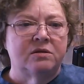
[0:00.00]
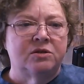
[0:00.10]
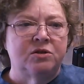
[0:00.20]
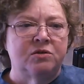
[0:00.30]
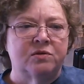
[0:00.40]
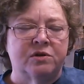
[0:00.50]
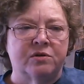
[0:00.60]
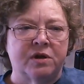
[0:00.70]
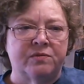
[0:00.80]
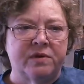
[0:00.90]
do you
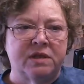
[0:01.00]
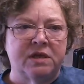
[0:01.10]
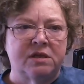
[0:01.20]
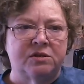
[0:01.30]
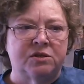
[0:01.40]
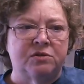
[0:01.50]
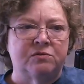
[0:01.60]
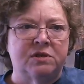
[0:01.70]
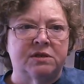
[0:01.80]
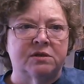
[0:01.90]
agree with it? Do you
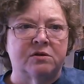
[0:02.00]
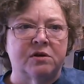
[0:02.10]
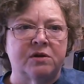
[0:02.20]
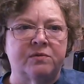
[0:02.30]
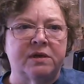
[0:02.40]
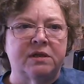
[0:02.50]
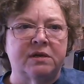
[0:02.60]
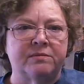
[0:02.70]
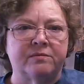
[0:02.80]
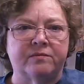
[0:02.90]
disagree with
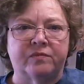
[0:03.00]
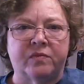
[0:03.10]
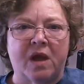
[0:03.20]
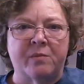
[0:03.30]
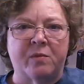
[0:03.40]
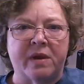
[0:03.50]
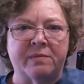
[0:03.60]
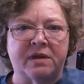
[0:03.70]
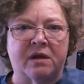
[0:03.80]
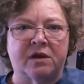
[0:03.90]
it? I'm going to
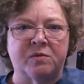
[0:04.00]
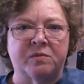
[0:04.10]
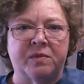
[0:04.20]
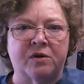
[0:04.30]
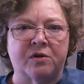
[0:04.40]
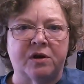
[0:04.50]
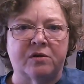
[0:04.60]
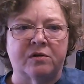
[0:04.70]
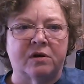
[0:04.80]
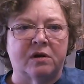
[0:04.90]
make the document bigger here.